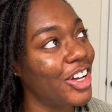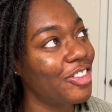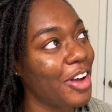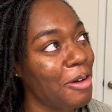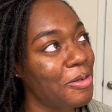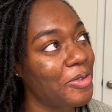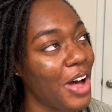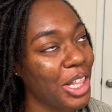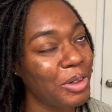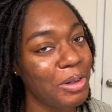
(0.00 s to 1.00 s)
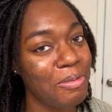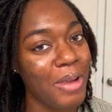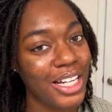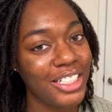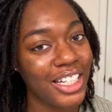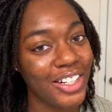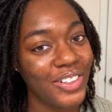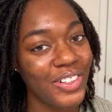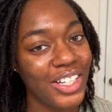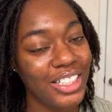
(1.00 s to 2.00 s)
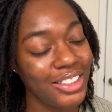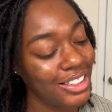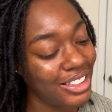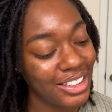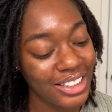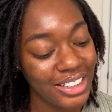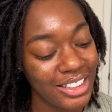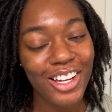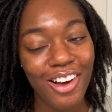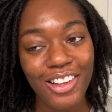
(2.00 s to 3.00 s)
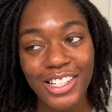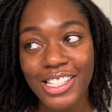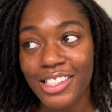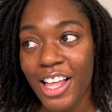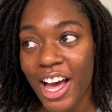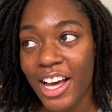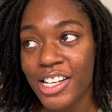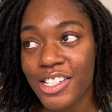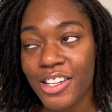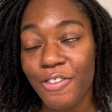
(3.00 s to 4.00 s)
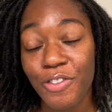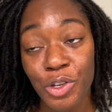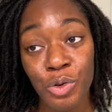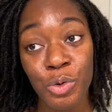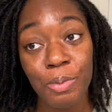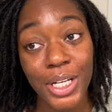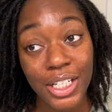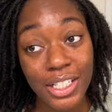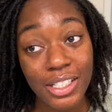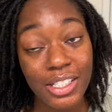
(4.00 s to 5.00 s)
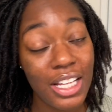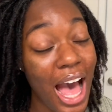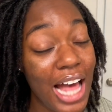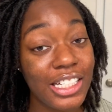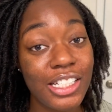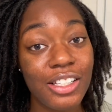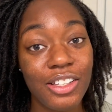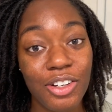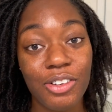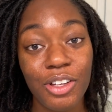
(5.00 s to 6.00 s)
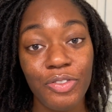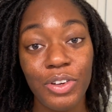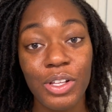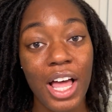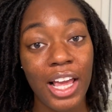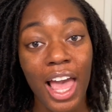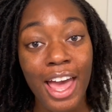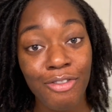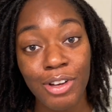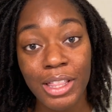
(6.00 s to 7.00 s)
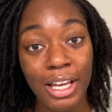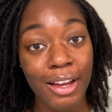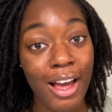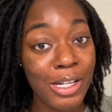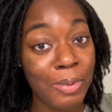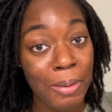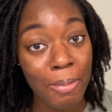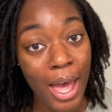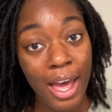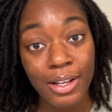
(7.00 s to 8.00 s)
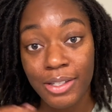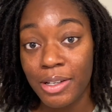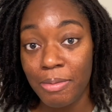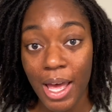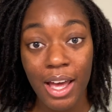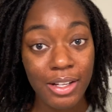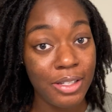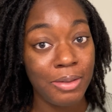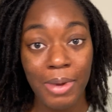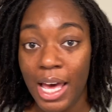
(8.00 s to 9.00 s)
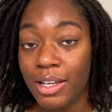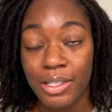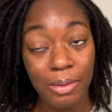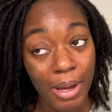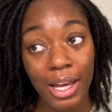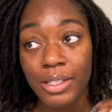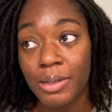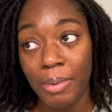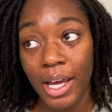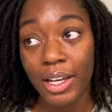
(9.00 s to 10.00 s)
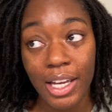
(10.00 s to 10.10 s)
If y'all been following my channel and just, y'all, these last few months, I just literally feel like everything has been back to back to back to back to back.